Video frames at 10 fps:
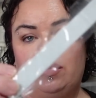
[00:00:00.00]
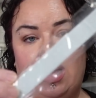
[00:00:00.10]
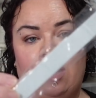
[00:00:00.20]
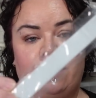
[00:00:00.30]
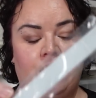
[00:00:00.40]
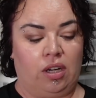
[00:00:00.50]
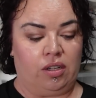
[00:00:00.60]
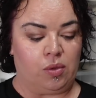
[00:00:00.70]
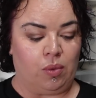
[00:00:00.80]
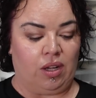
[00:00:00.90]
nail file
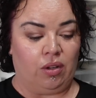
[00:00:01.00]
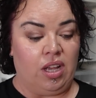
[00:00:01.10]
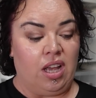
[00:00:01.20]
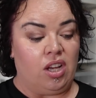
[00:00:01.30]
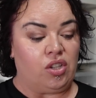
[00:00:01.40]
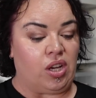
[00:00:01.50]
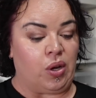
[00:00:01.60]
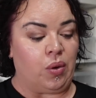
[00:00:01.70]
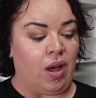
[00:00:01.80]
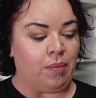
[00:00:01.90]
as well. So
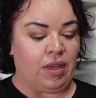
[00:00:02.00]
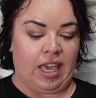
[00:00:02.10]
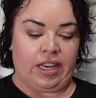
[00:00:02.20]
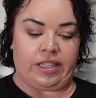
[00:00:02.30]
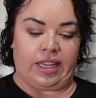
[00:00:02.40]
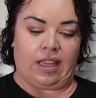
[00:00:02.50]
I'm keen to